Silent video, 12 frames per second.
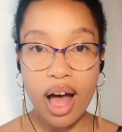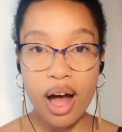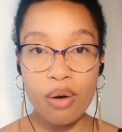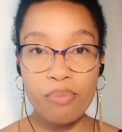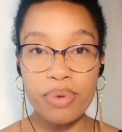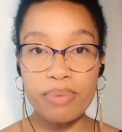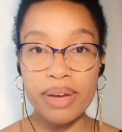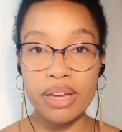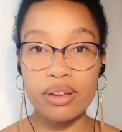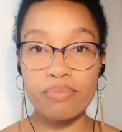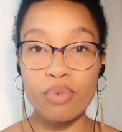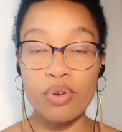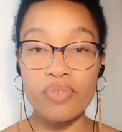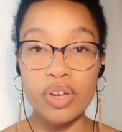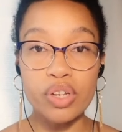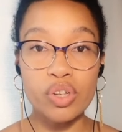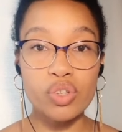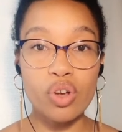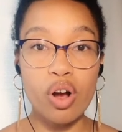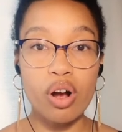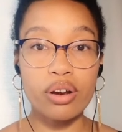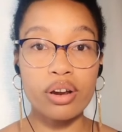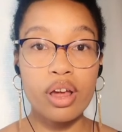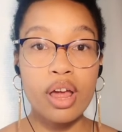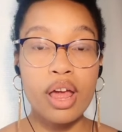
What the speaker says: I'll be making more videos on